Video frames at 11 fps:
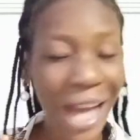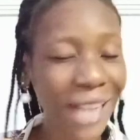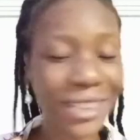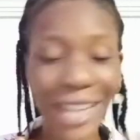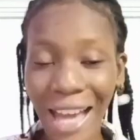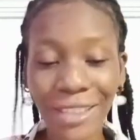
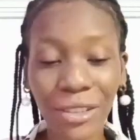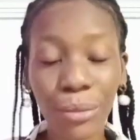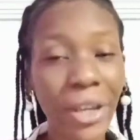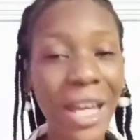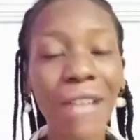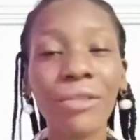And guys,
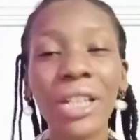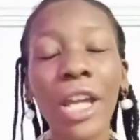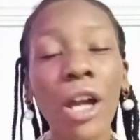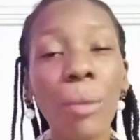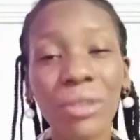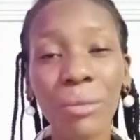prayer has really
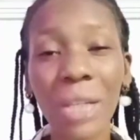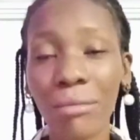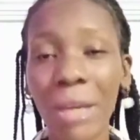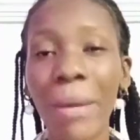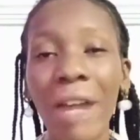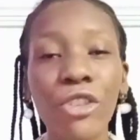helped me in
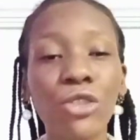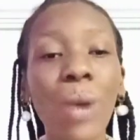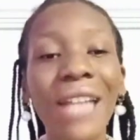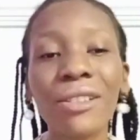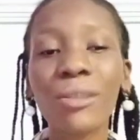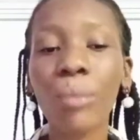my marriage. So
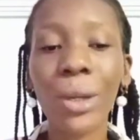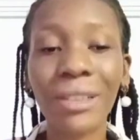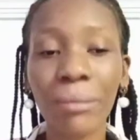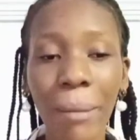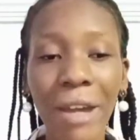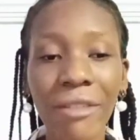at this point in
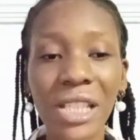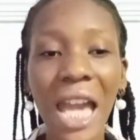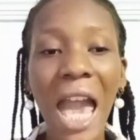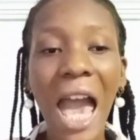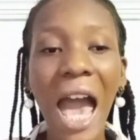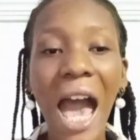my marriage,
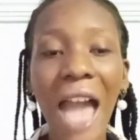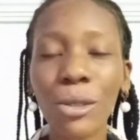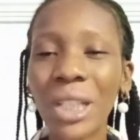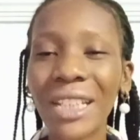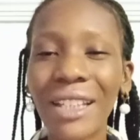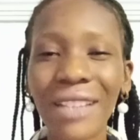I don't
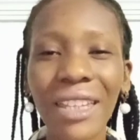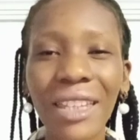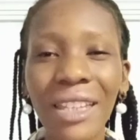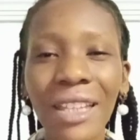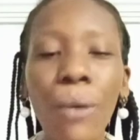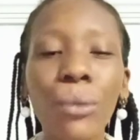think there's
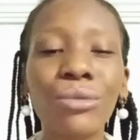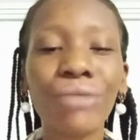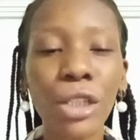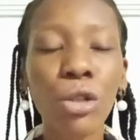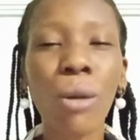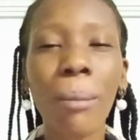anything that would
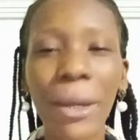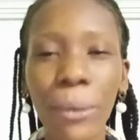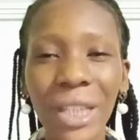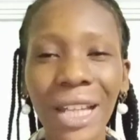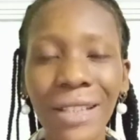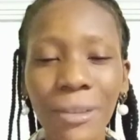really come my
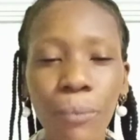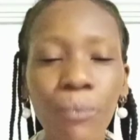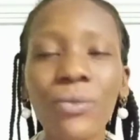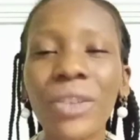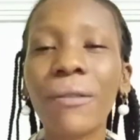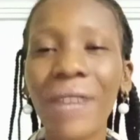way that
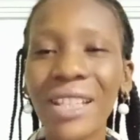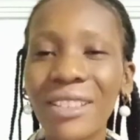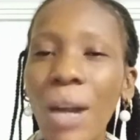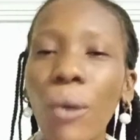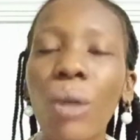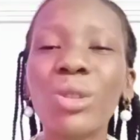the first thing
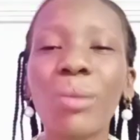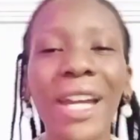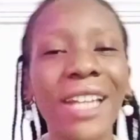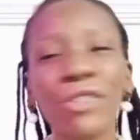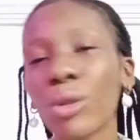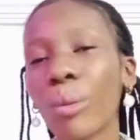that will come to my
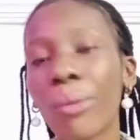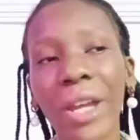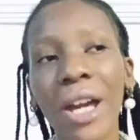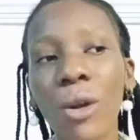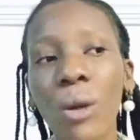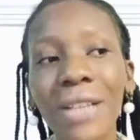head is not
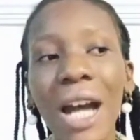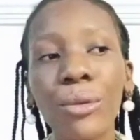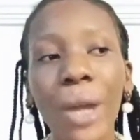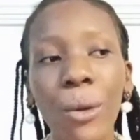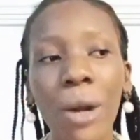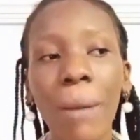prayer. God, how do
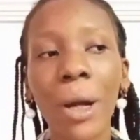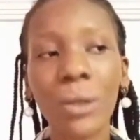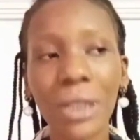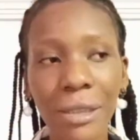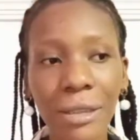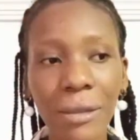I go about
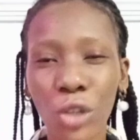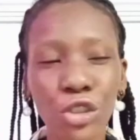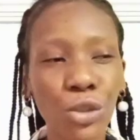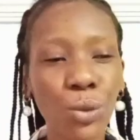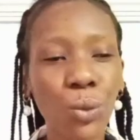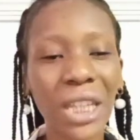this? What do
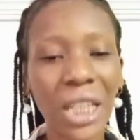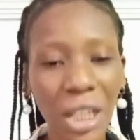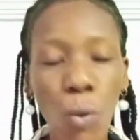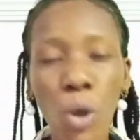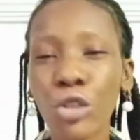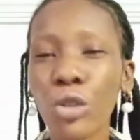you
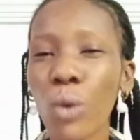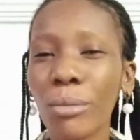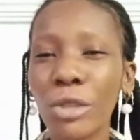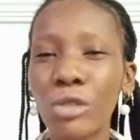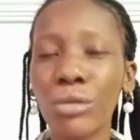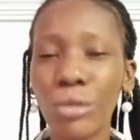think? What do you want
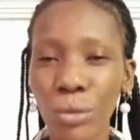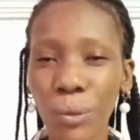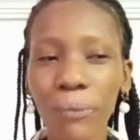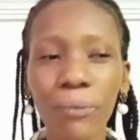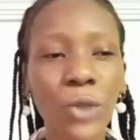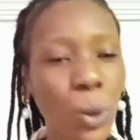me to do?
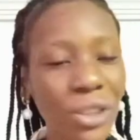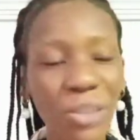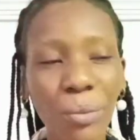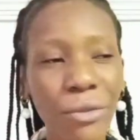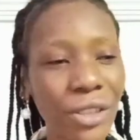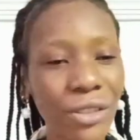Holy
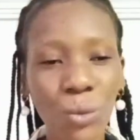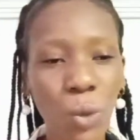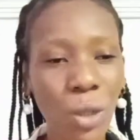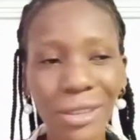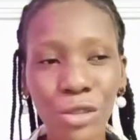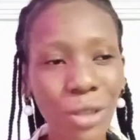Spirit,
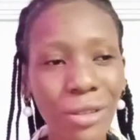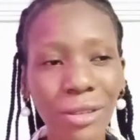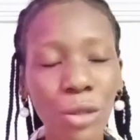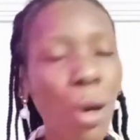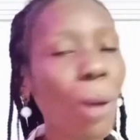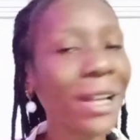what?
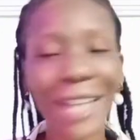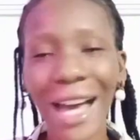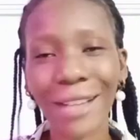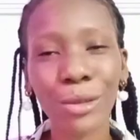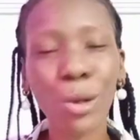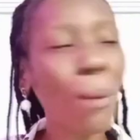Just come and
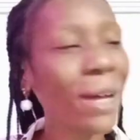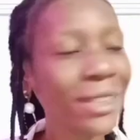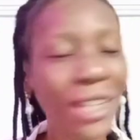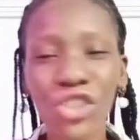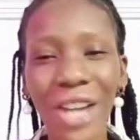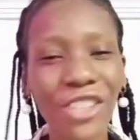ask, come and
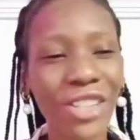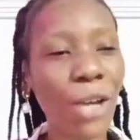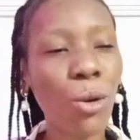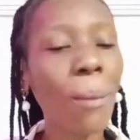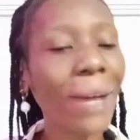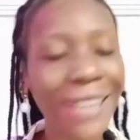take charge, like
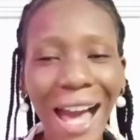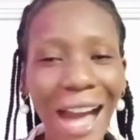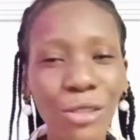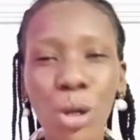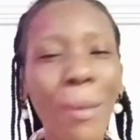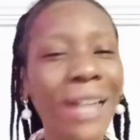come and
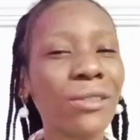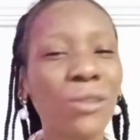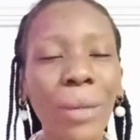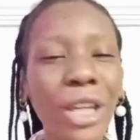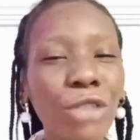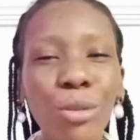ask, come and
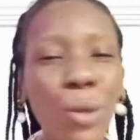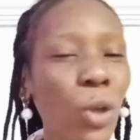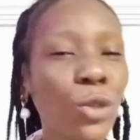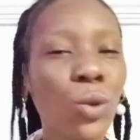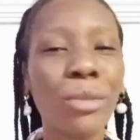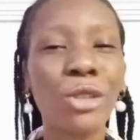speak through me. What
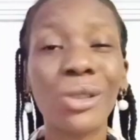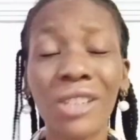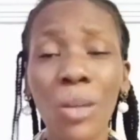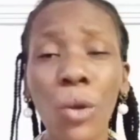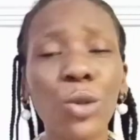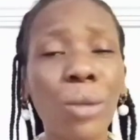do you want me to say?
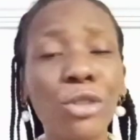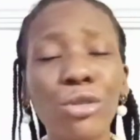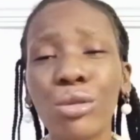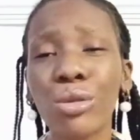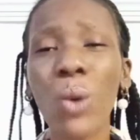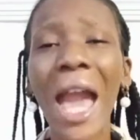What do you want me to
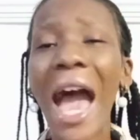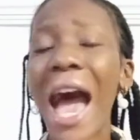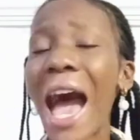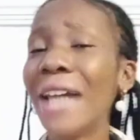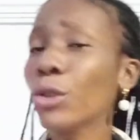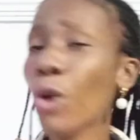do?
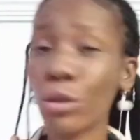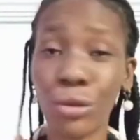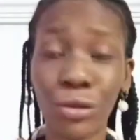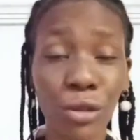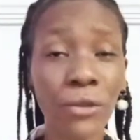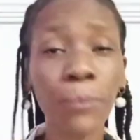And all
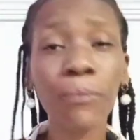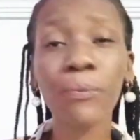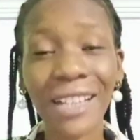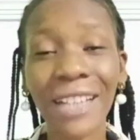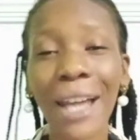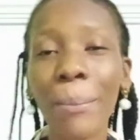those stuff. These
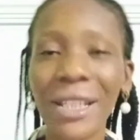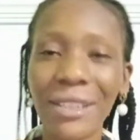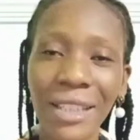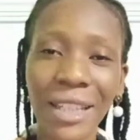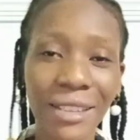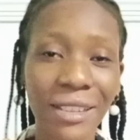are the
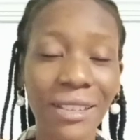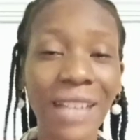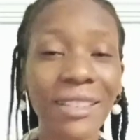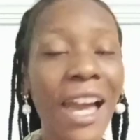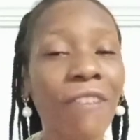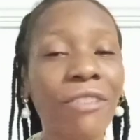amazing lessons that
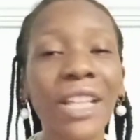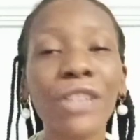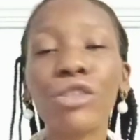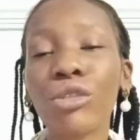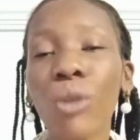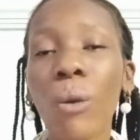I have learned
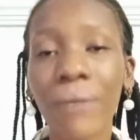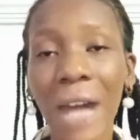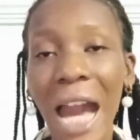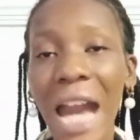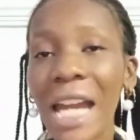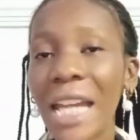so
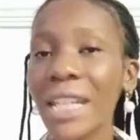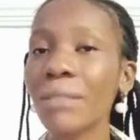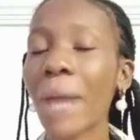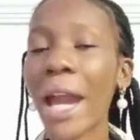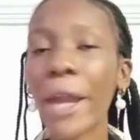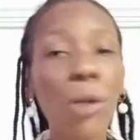far in
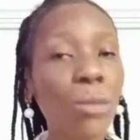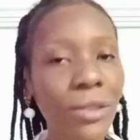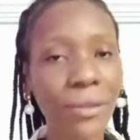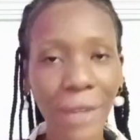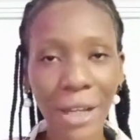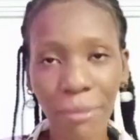my
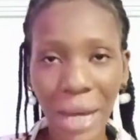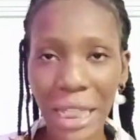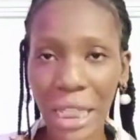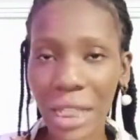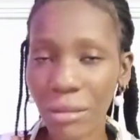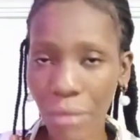almost 5 months
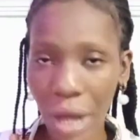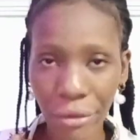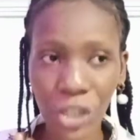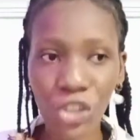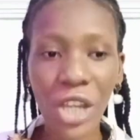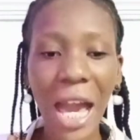in marriage.